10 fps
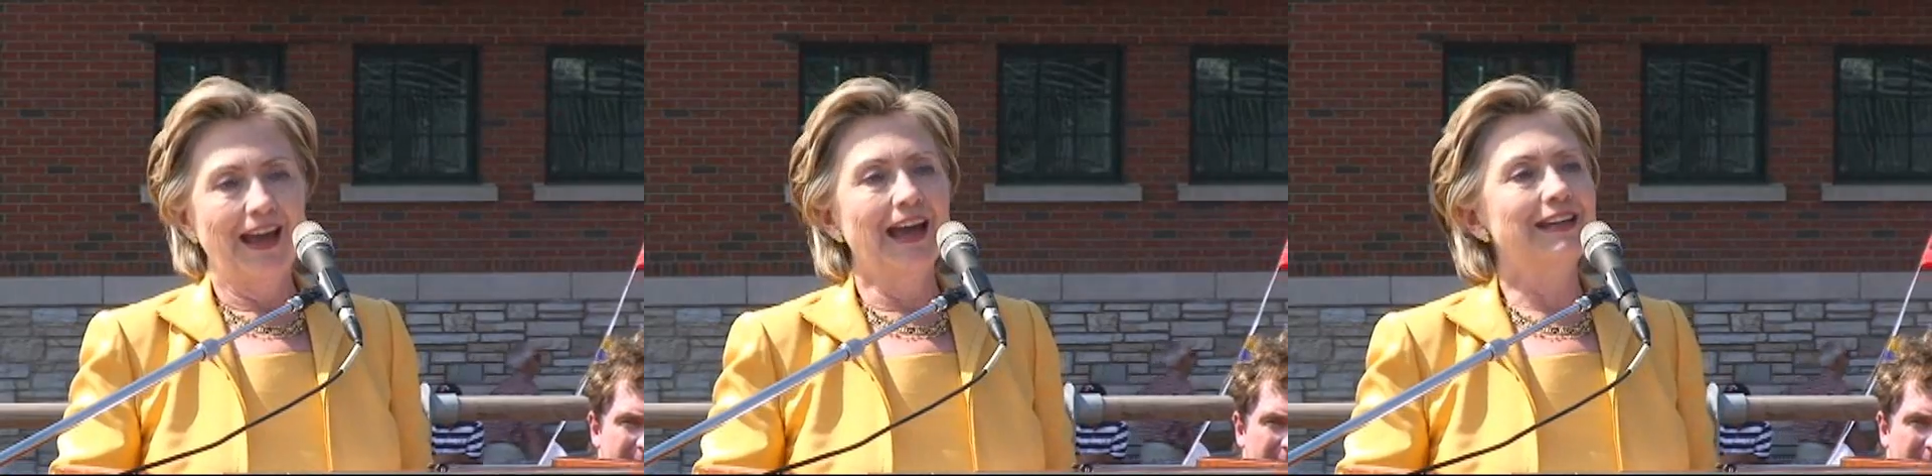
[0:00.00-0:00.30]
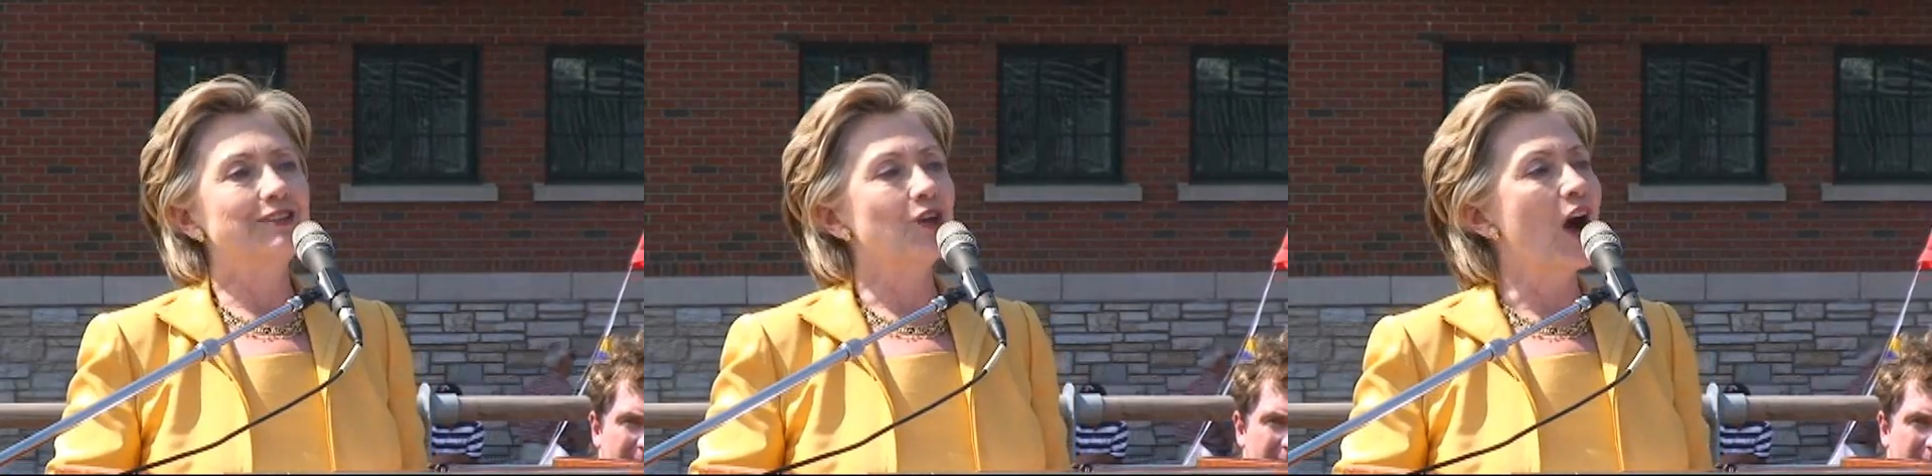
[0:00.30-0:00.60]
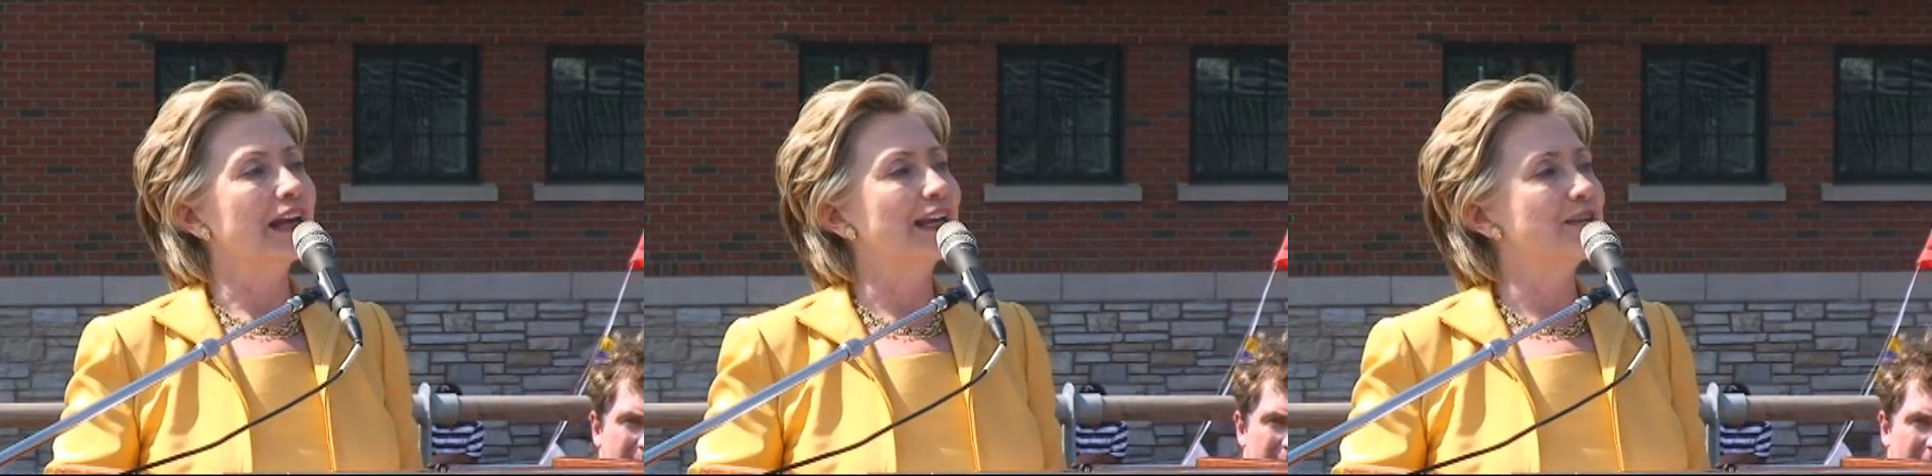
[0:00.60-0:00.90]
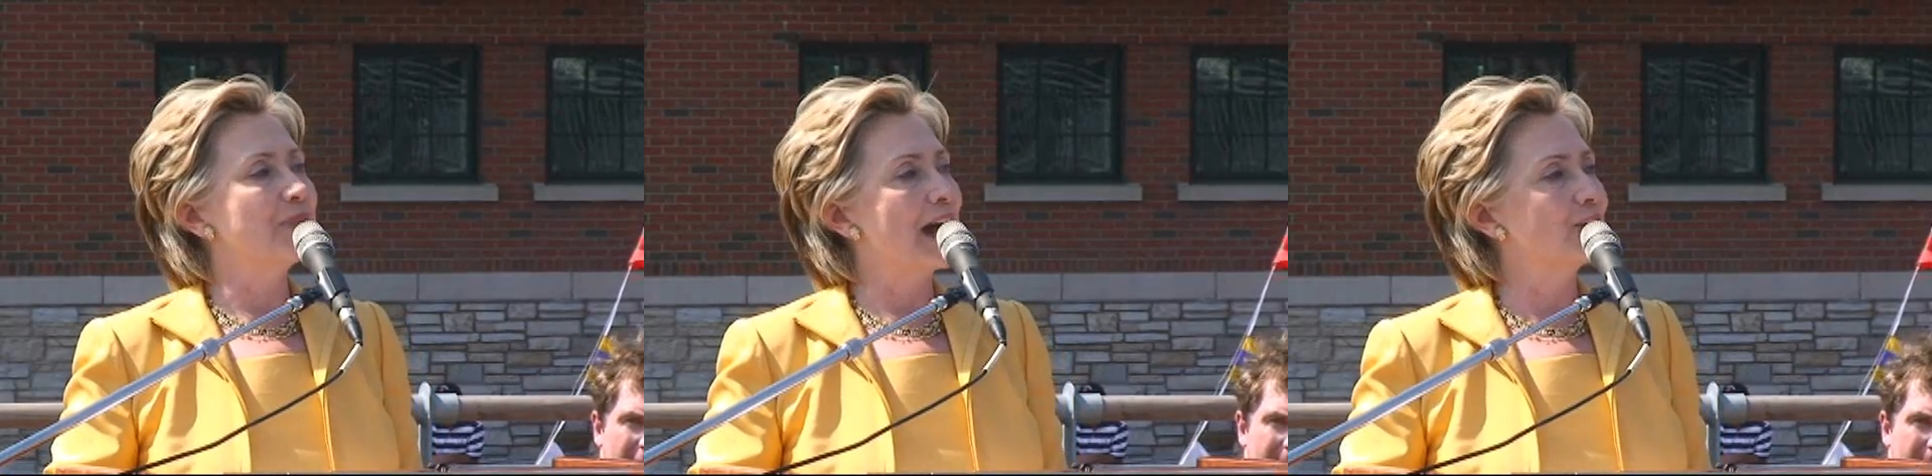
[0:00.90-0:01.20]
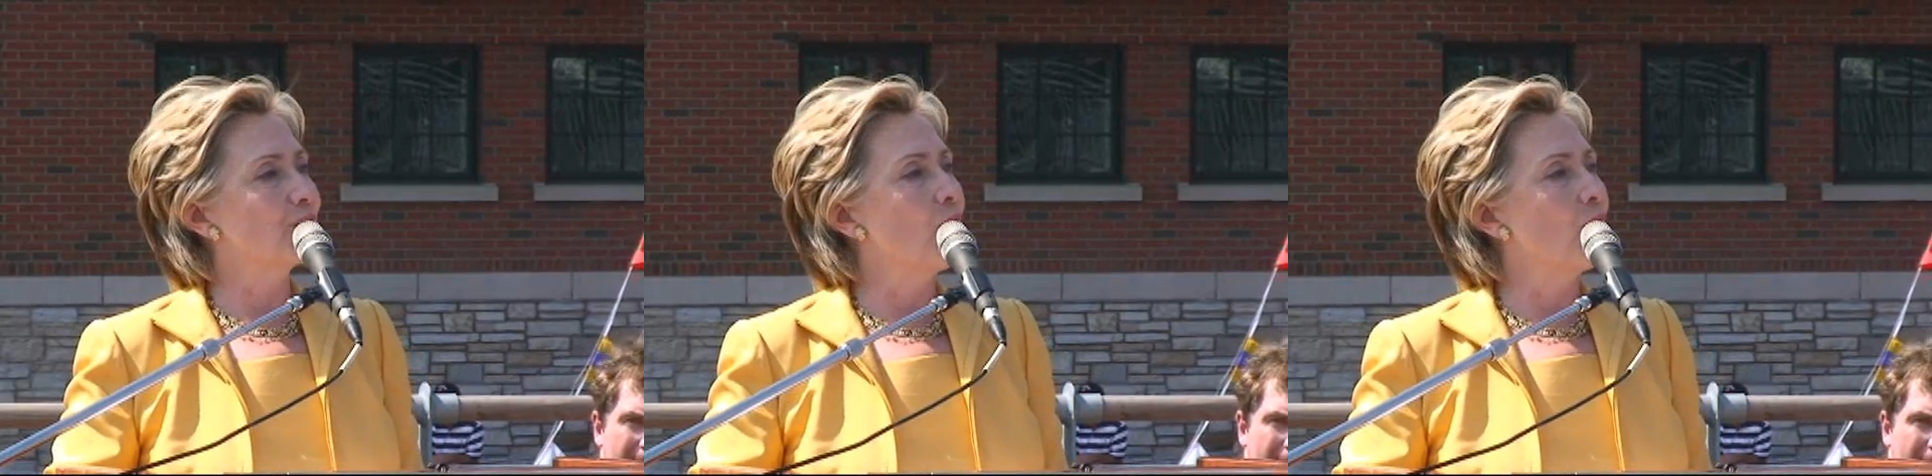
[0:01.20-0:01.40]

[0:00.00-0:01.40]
and talking about